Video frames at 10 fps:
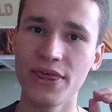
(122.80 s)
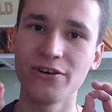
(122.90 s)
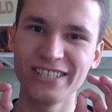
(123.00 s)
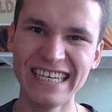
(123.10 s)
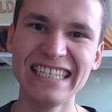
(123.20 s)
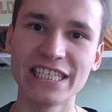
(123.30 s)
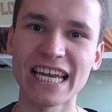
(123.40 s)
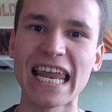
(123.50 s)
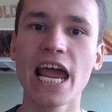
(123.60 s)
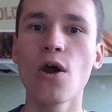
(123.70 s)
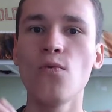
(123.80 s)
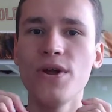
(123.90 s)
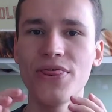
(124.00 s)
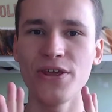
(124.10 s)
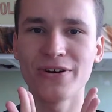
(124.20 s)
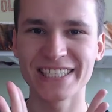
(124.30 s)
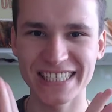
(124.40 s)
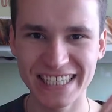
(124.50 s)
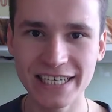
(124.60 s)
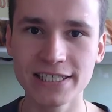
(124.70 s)
your diction, with your
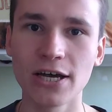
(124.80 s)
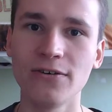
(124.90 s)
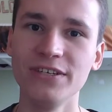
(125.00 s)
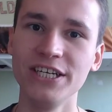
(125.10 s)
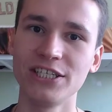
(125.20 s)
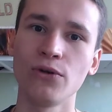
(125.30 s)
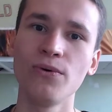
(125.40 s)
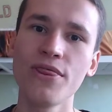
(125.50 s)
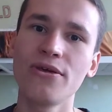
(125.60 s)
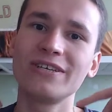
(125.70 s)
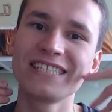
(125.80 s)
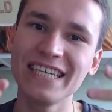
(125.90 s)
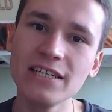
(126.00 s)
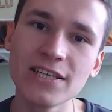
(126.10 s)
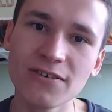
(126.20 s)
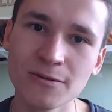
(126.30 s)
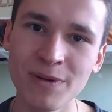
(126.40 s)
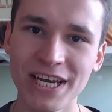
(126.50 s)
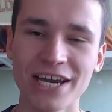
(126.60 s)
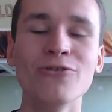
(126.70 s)
skills of diction, with your skills of
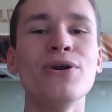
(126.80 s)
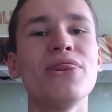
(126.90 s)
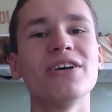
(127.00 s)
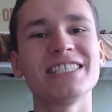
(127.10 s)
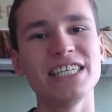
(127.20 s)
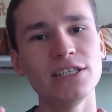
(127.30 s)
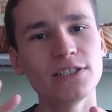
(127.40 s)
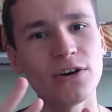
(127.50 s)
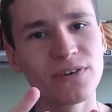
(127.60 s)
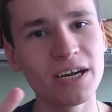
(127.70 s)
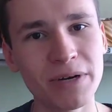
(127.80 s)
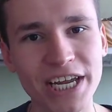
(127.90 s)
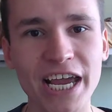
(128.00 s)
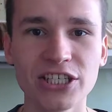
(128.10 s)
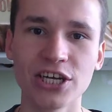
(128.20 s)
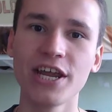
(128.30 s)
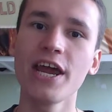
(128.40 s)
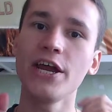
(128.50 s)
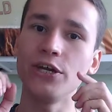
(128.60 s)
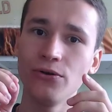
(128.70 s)
speaking, with your skills of communication,
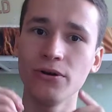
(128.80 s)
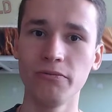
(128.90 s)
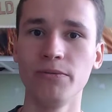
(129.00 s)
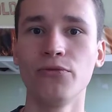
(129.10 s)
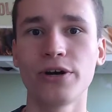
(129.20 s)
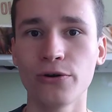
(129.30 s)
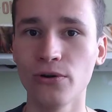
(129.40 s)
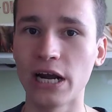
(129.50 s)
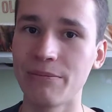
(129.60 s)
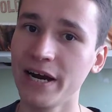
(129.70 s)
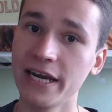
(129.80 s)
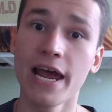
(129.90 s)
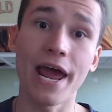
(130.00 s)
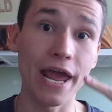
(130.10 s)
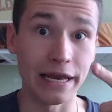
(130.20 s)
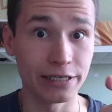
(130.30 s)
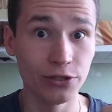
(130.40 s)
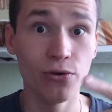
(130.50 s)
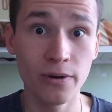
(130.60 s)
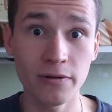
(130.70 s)
you will be more cooler man and
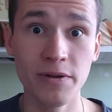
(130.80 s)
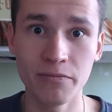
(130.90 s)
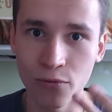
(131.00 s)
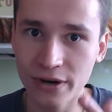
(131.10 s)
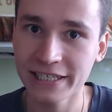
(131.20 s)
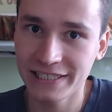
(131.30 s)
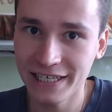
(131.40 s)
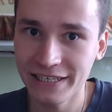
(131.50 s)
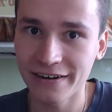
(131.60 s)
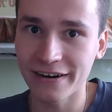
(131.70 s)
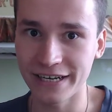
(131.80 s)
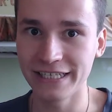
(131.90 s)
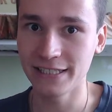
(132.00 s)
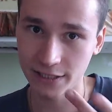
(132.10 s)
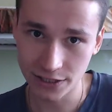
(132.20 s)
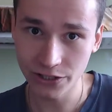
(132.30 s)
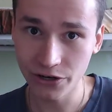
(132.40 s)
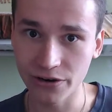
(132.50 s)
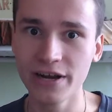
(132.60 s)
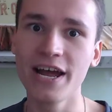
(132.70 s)
you will be more singer, it's
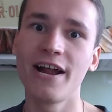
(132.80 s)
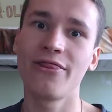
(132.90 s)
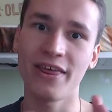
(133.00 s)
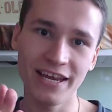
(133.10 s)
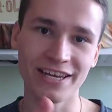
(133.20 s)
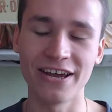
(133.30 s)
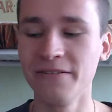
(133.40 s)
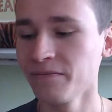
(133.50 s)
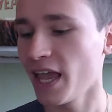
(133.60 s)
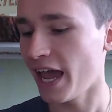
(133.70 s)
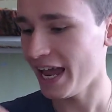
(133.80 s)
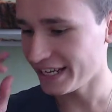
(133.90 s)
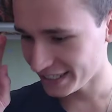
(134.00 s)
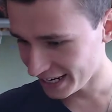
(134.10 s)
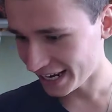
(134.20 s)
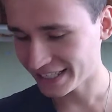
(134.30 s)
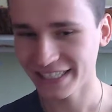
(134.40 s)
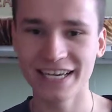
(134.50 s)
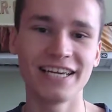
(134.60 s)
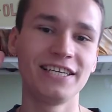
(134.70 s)
true. Thank you. And next,
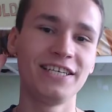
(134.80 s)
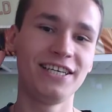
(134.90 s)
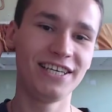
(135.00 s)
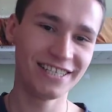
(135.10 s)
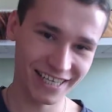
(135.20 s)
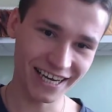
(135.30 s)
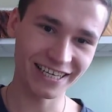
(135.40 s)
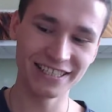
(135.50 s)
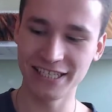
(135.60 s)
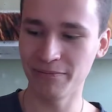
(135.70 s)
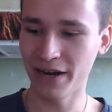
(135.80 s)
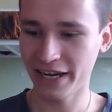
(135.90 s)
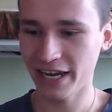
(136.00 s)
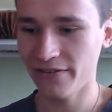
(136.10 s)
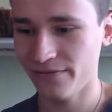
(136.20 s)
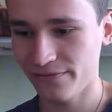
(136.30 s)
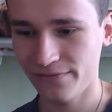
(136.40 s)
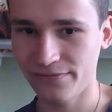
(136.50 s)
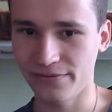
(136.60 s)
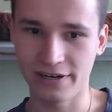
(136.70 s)
second tip I have um,